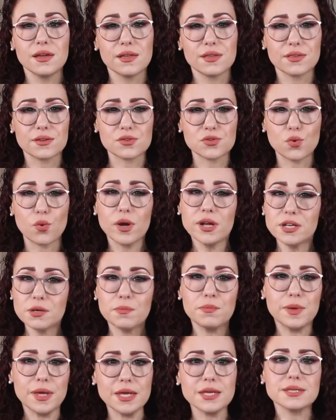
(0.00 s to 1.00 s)
There's going to
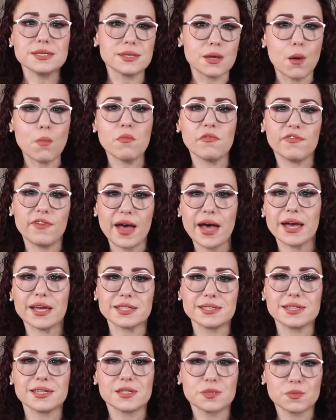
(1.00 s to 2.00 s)
be some
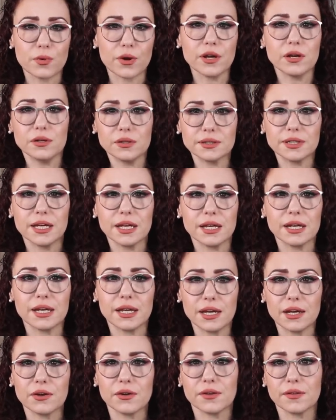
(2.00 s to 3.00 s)
facts sprinkled in
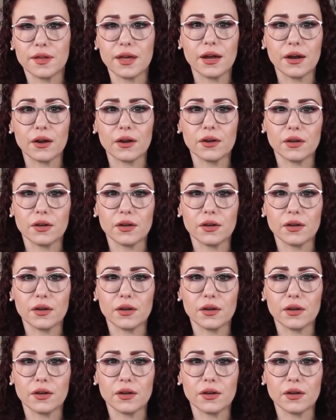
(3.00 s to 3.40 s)
here and there,